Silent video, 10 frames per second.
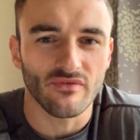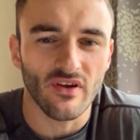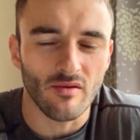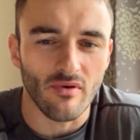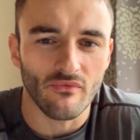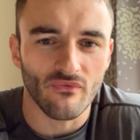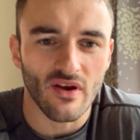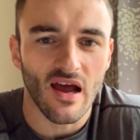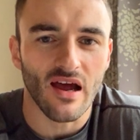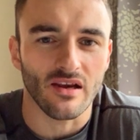feel a bit
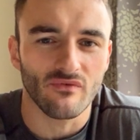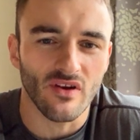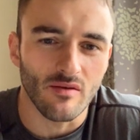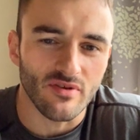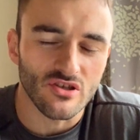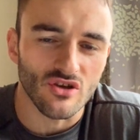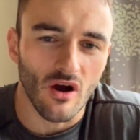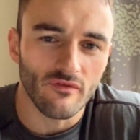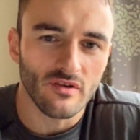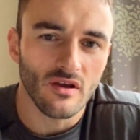flat and you feel a bit
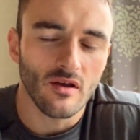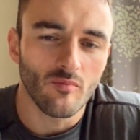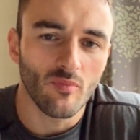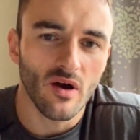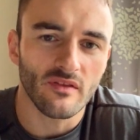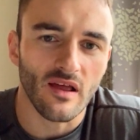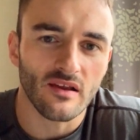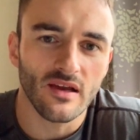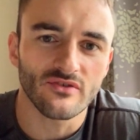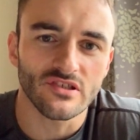soft, but
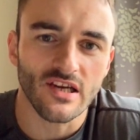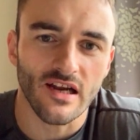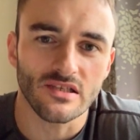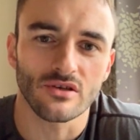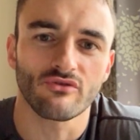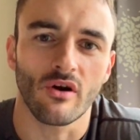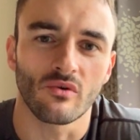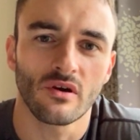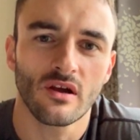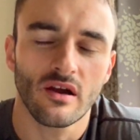that gives you a chance to grow.